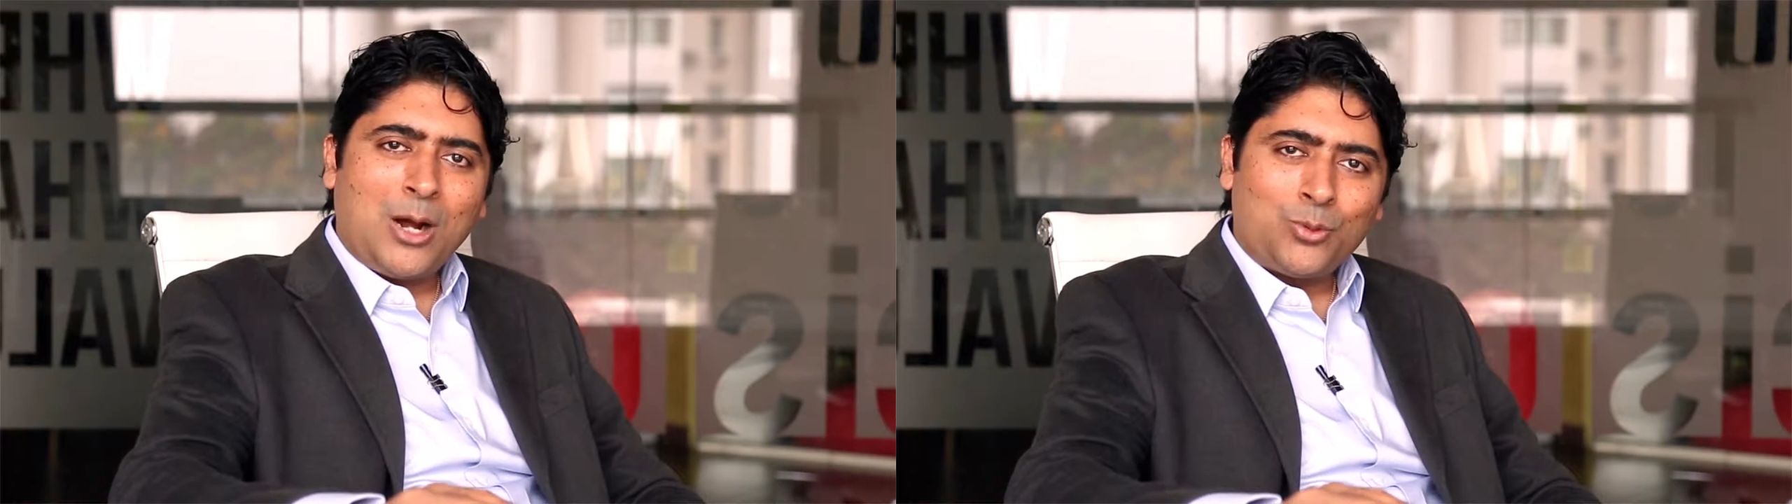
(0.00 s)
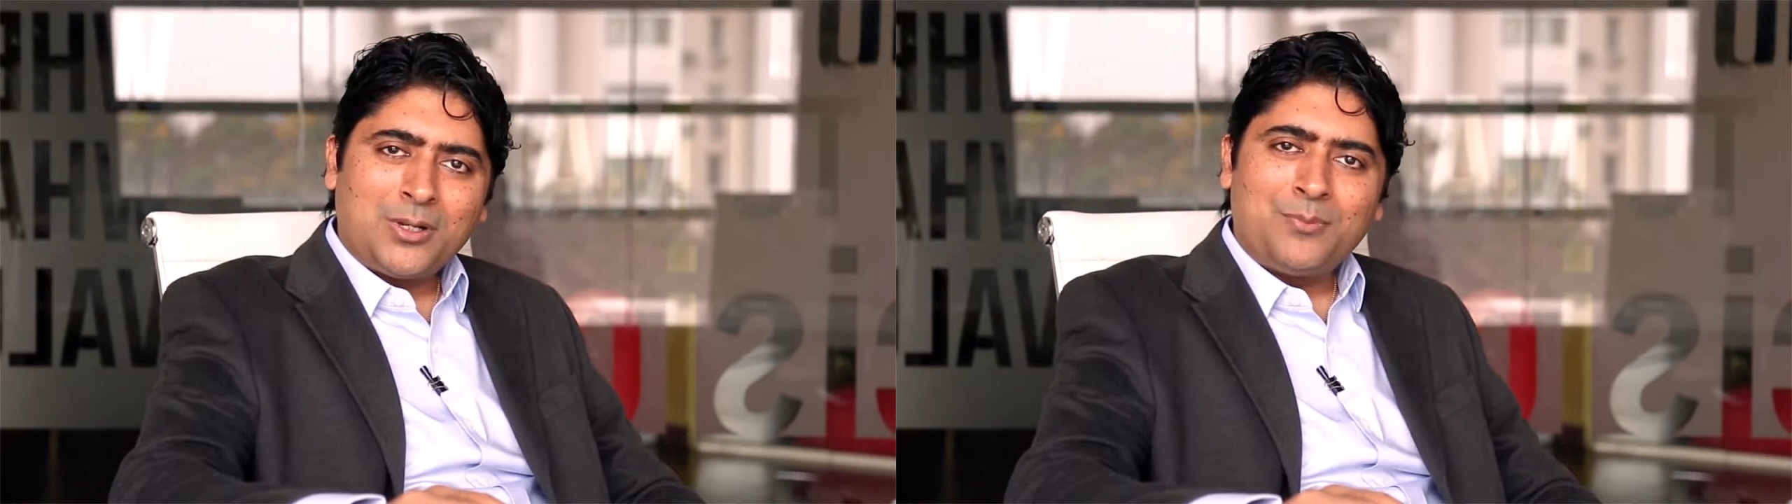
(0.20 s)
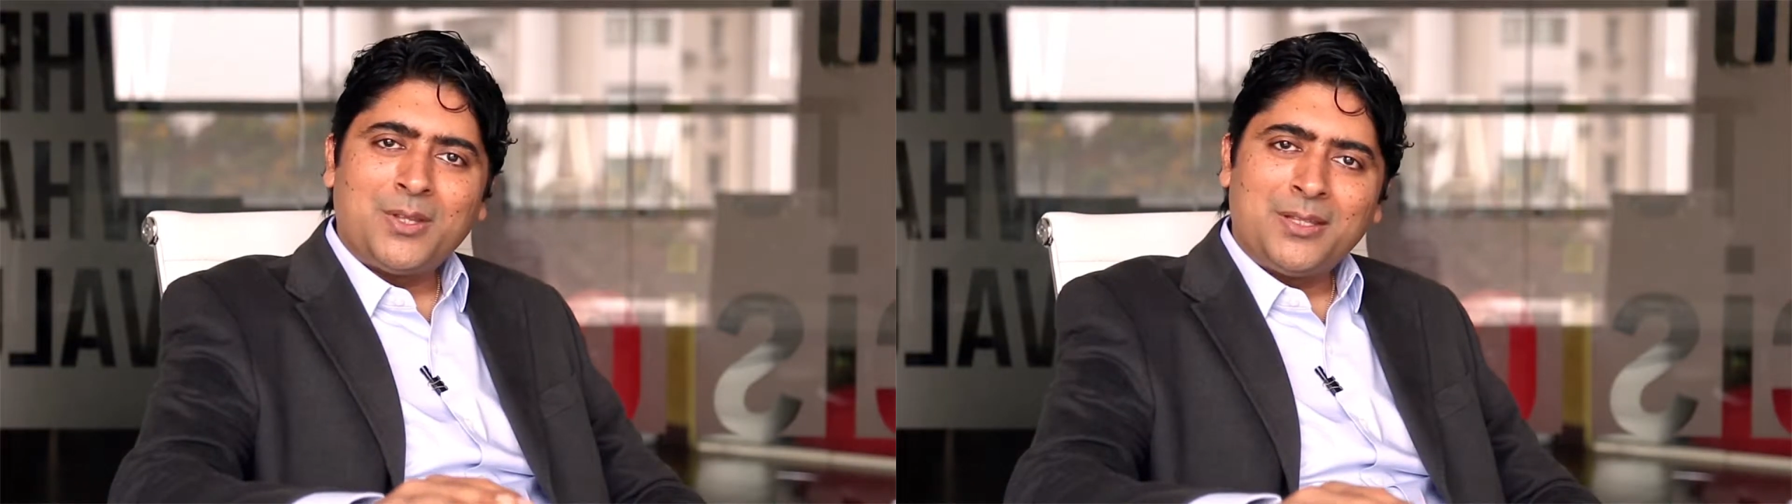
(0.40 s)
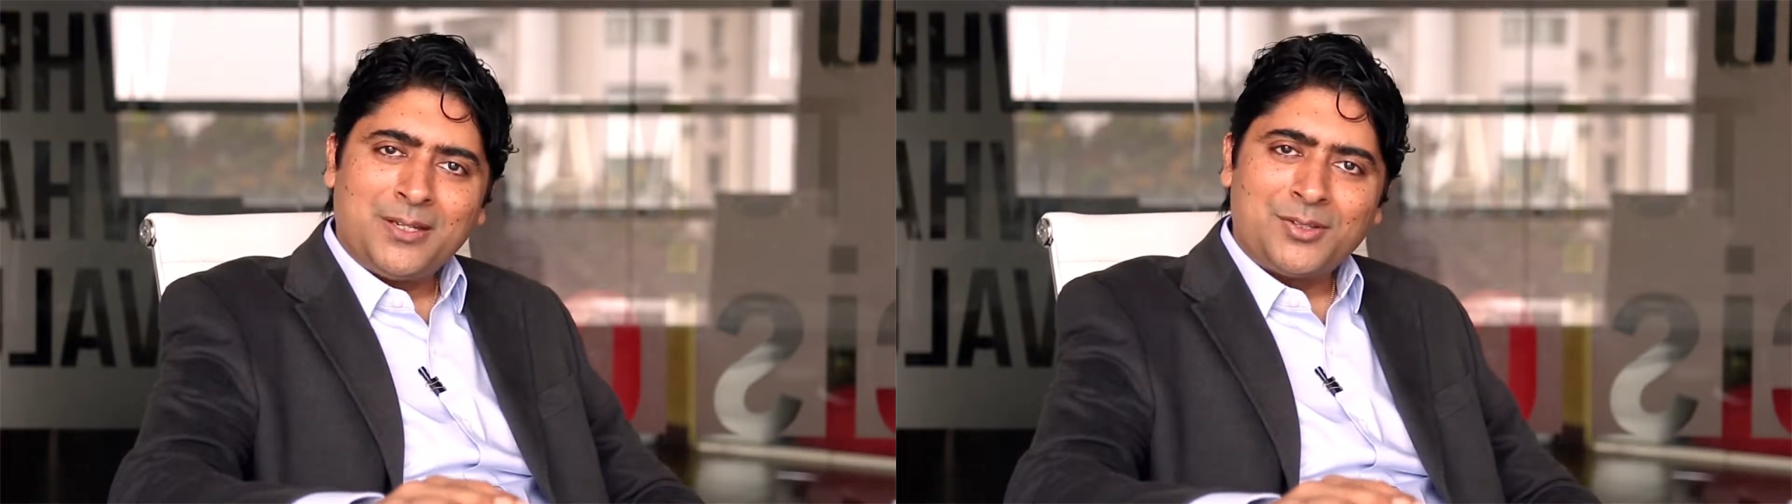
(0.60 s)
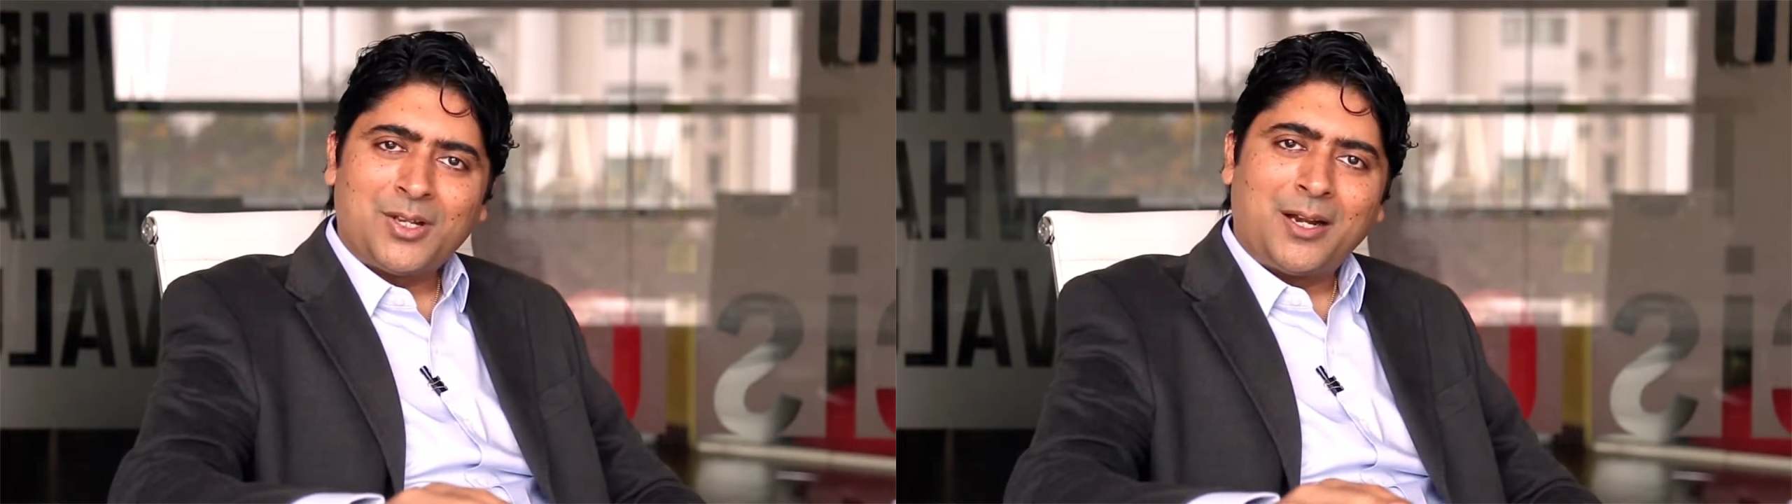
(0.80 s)
outcome that they
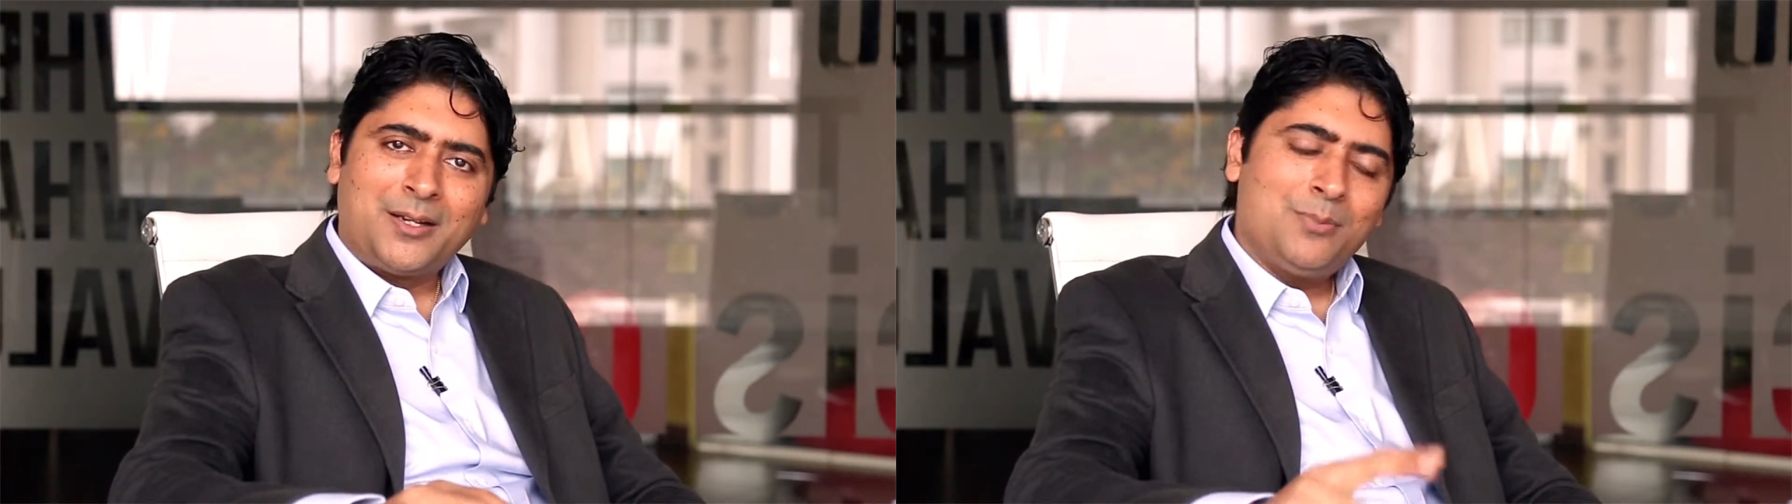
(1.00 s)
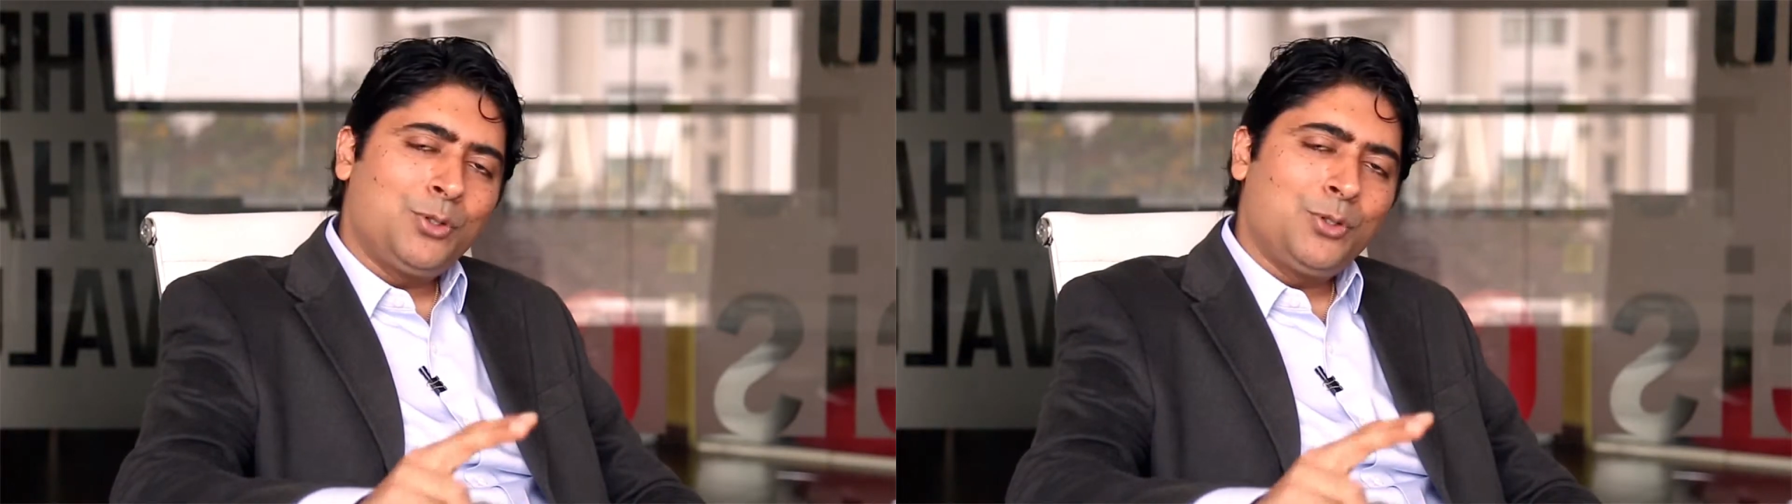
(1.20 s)
desired.